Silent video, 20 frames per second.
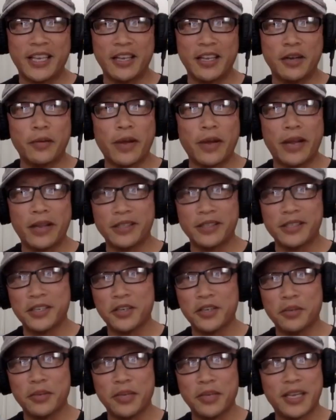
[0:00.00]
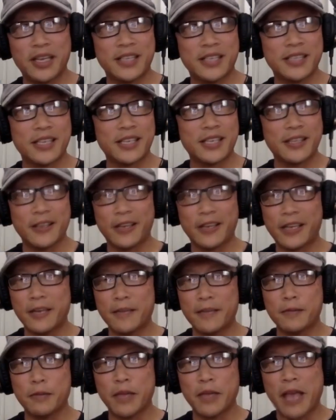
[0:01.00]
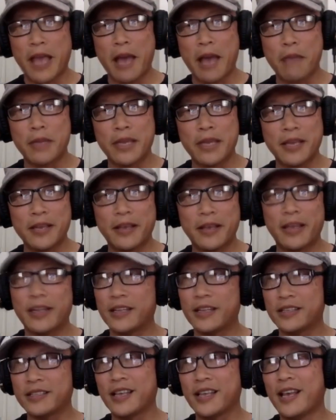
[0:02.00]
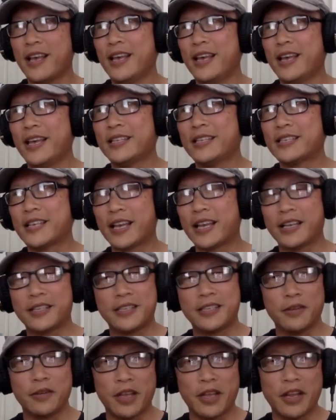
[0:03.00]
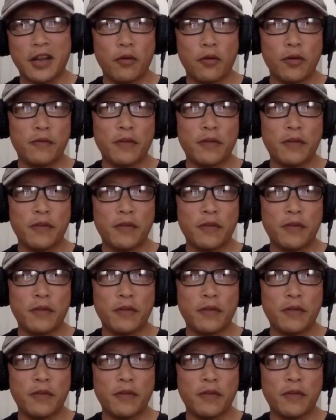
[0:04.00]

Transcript: kid around too because it, it keeps me happy and it's like a you know